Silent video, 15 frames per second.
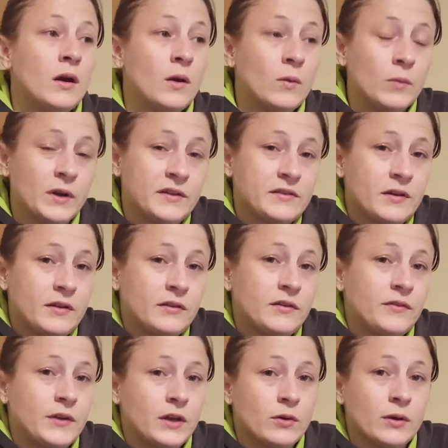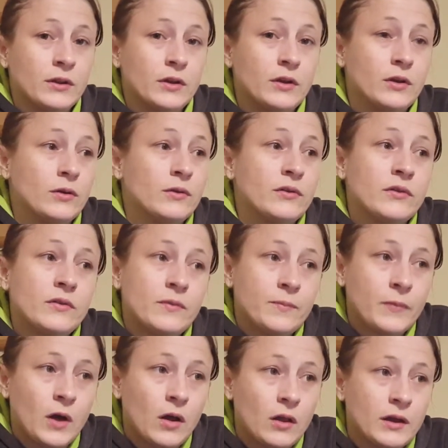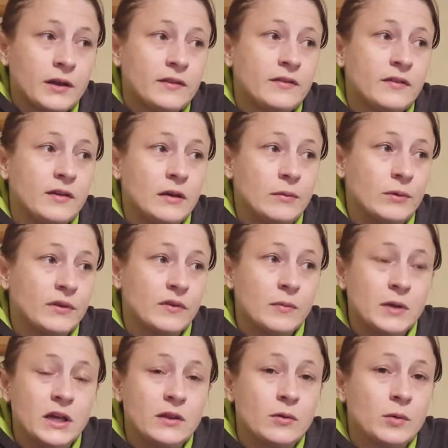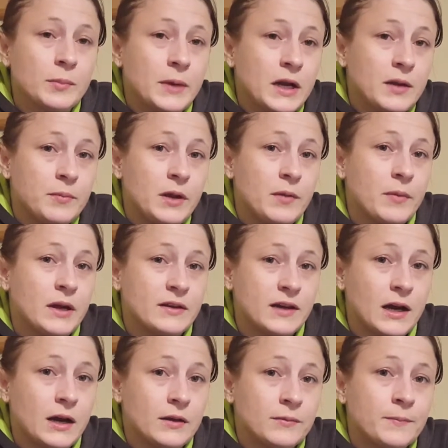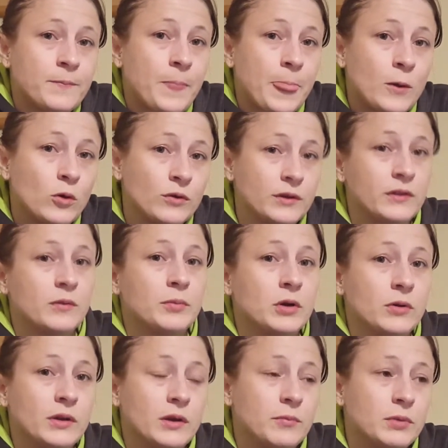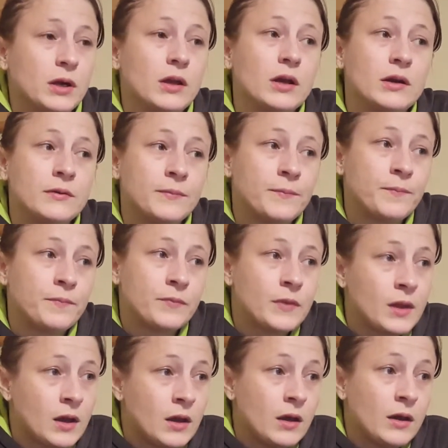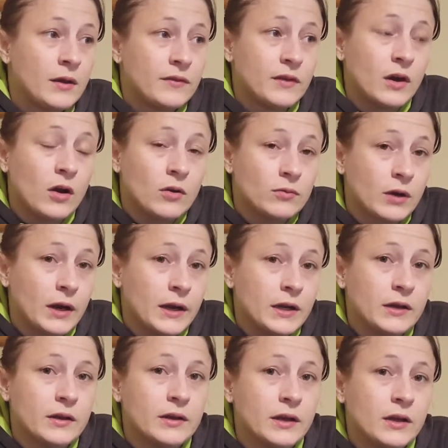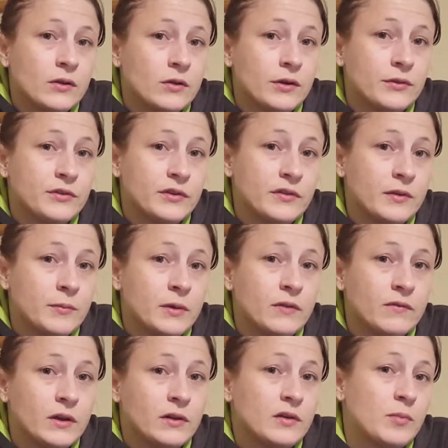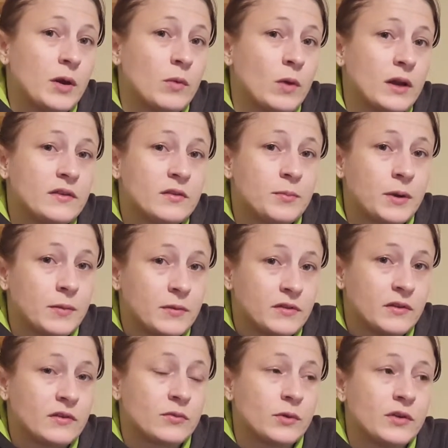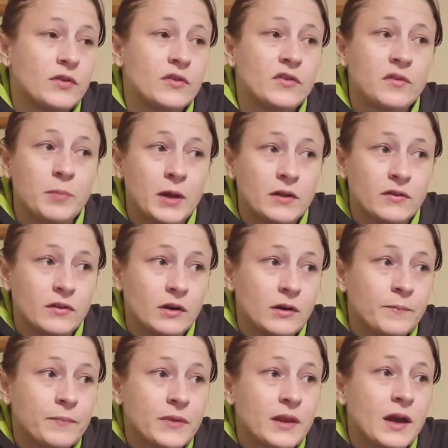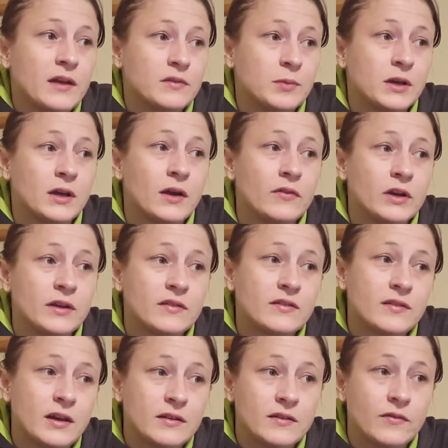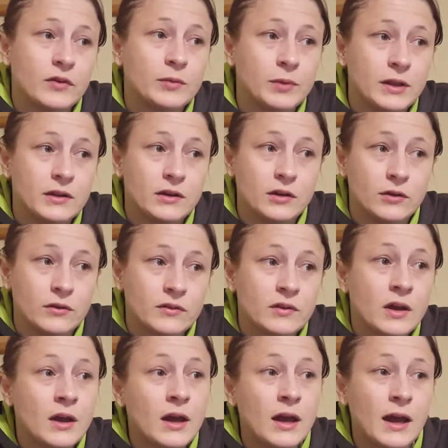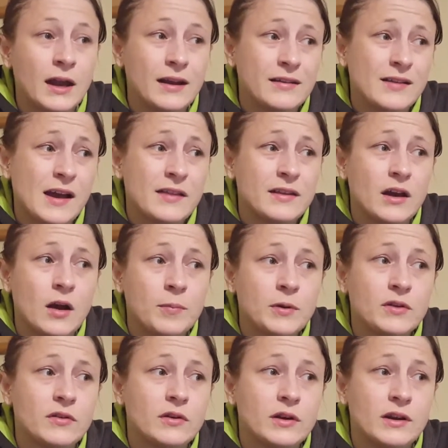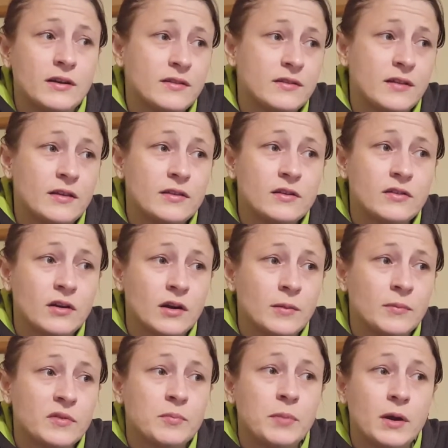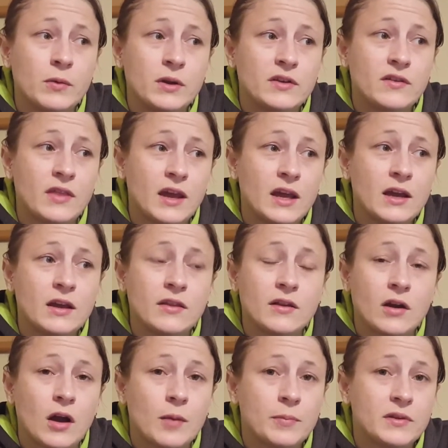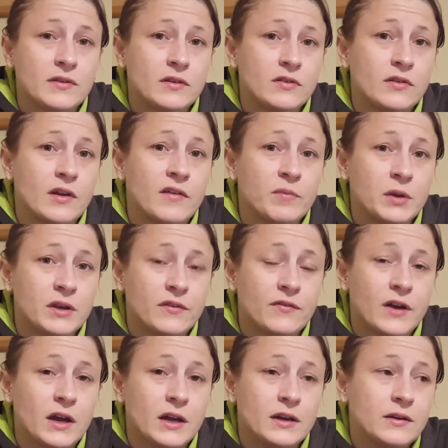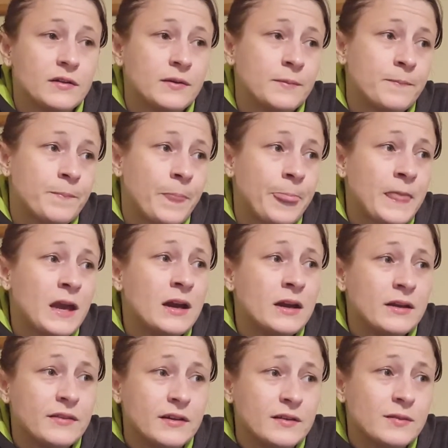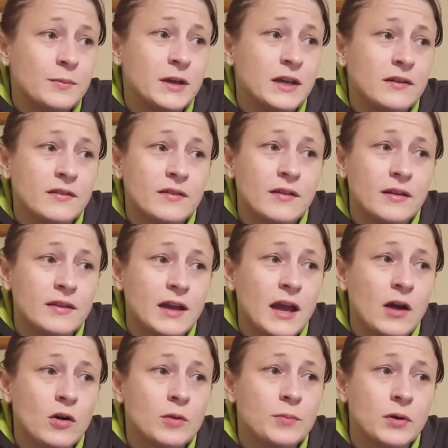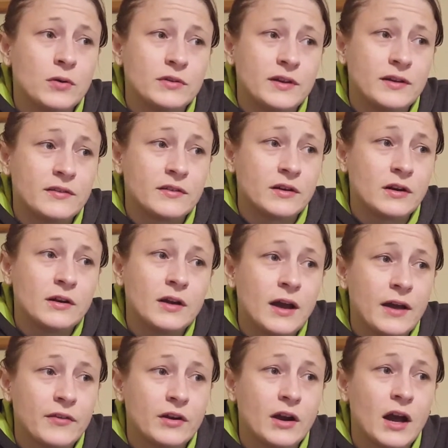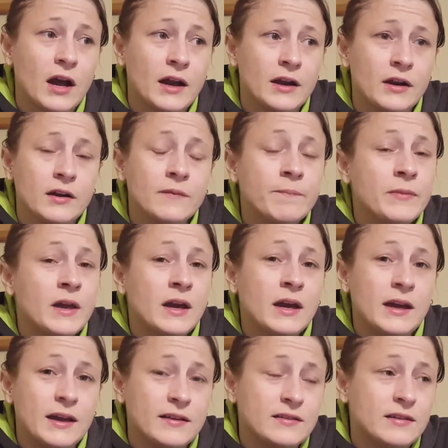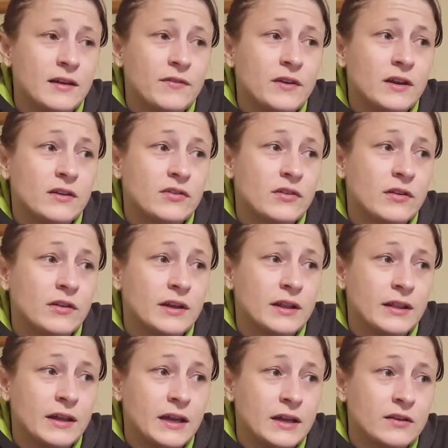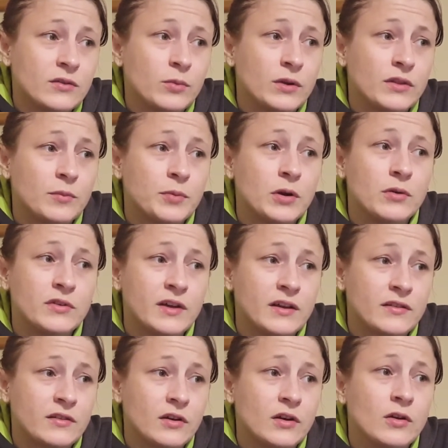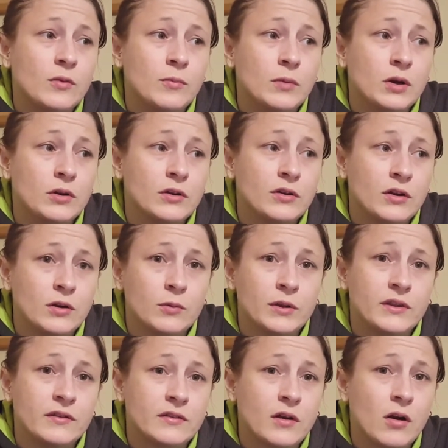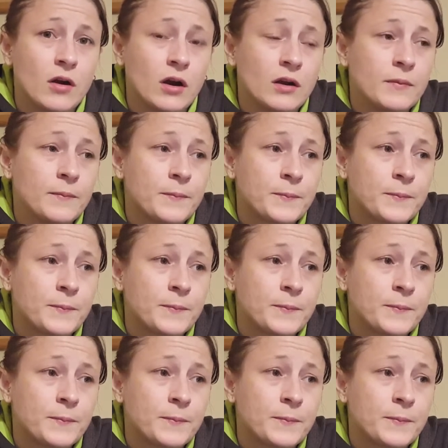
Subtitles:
When I saw this video on the news, all I could see was the man that reminded me of my dad holding the broken umbrella. The alt-right, a neologism invented by white supremacist Richard Spencer, has been covered extensively by the news and has had the opportunity to set the terms by which they and their opposition have been defined. This means that the counter-protester, Heather Heyer, is definitionally linked with the protester who murdered her with his car.